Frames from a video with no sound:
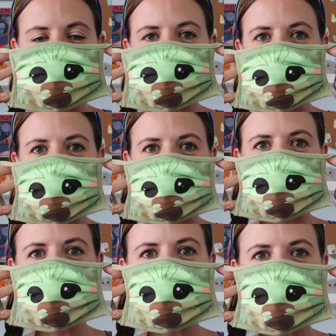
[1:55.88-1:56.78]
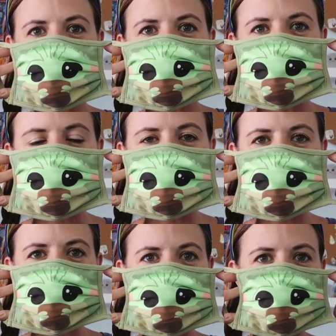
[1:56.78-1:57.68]
this will be great for
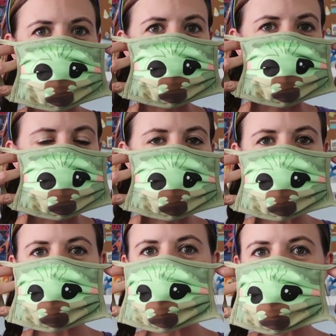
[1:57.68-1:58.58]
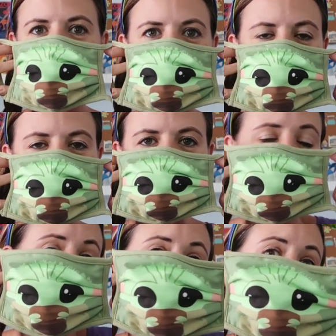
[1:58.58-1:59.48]
when I go to Hollywood
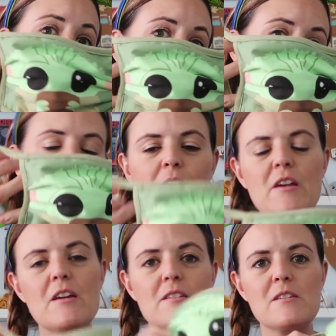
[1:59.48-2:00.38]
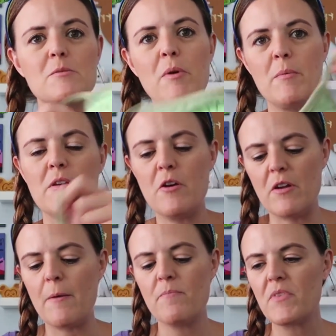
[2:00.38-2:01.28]
Studios or anywhere really, because it's Baby
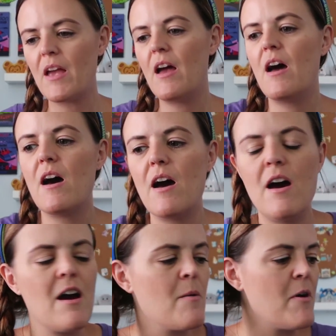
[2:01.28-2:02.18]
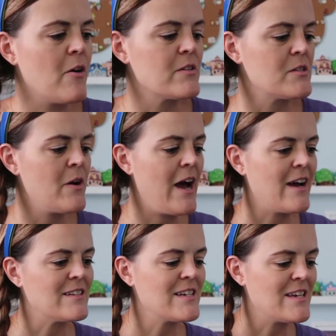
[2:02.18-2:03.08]
Yoda. Also
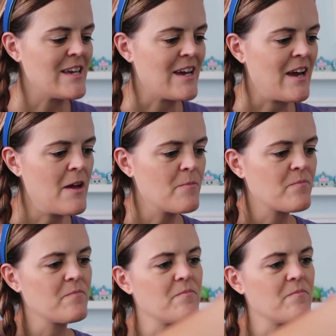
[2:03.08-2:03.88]
had to get